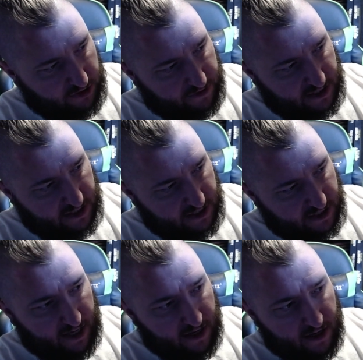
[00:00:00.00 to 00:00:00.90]
for the
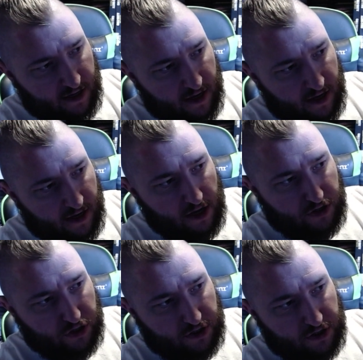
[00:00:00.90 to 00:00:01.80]
delay,
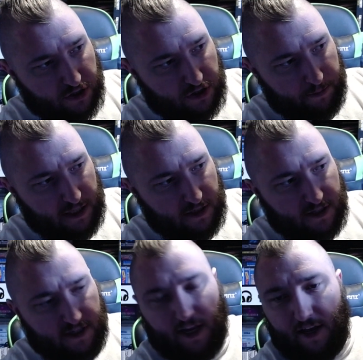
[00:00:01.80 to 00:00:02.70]
just a few
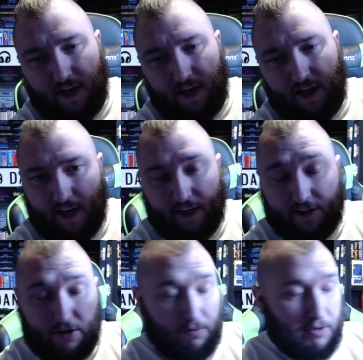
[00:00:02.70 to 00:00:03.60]
bits as a thank
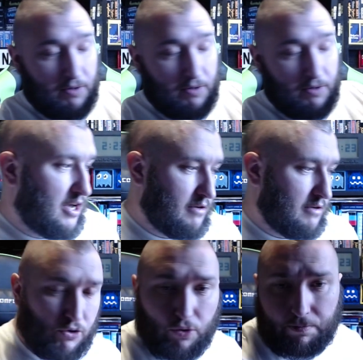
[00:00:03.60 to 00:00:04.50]
you, which
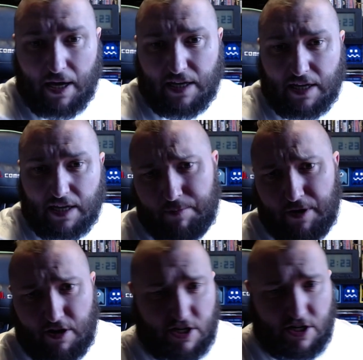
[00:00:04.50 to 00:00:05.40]
Shaun massively
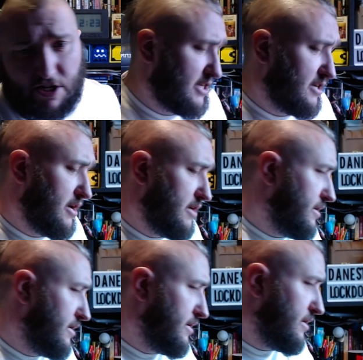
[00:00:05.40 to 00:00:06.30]
appreciated,
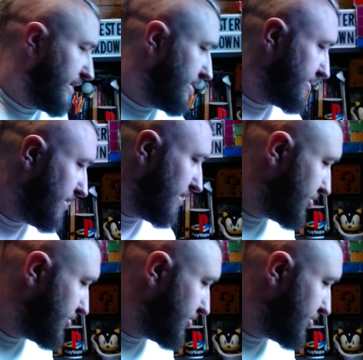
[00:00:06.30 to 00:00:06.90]
and thank you so much.